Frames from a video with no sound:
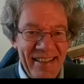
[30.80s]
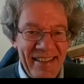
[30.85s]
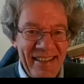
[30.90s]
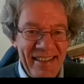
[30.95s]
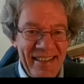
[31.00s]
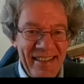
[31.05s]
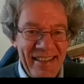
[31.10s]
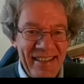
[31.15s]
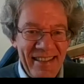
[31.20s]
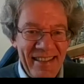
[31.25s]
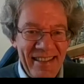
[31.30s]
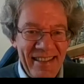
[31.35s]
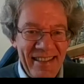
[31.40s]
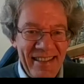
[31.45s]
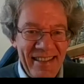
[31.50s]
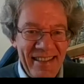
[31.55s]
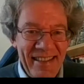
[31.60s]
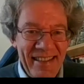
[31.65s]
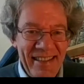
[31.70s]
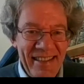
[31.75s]

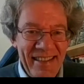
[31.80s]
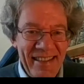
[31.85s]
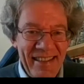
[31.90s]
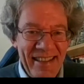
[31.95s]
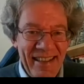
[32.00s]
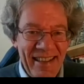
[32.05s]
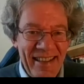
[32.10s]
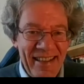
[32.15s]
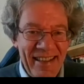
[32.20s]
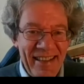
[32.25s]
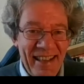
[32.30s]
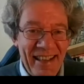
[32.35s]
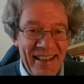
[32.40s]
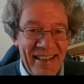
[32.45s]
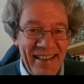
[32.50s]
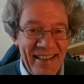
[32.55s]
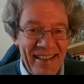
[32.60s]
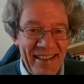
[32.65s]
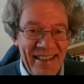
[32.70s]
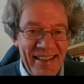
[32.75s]

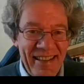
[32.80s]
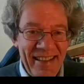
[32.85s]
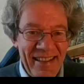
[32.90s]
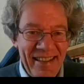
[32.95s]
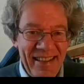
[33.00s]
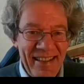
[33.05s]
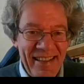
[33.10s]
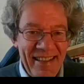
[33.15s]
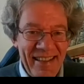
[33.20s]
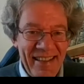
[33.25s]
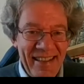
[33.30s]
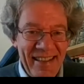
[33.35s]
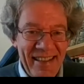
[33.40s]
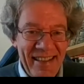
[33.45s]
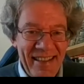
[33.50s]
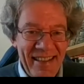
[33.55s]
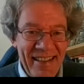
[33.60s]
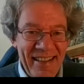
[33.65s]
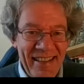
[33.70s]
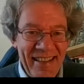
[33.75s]

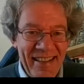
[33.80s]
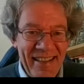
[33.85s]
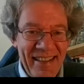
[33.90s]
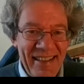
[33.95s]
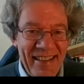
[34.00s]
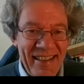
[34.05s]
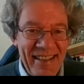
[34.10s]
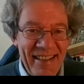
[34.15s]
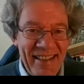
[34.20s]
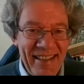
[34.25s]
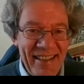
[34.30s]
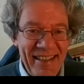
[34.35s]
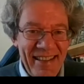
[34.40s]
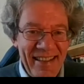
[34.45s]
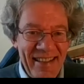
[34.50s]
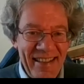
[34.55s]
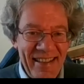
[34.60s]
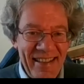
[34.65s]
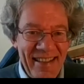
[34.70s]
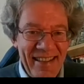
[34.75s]

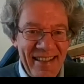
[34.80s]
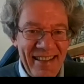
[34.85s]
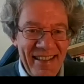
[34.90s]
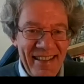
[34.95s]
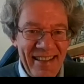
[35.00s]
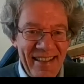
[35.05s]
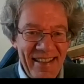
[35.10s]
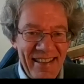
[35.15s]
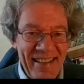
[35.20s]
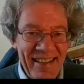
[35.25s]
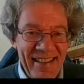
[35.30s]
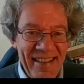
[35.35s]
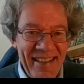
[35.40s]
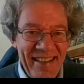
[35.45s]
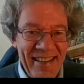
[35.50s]
No words are spoken by the person on screen.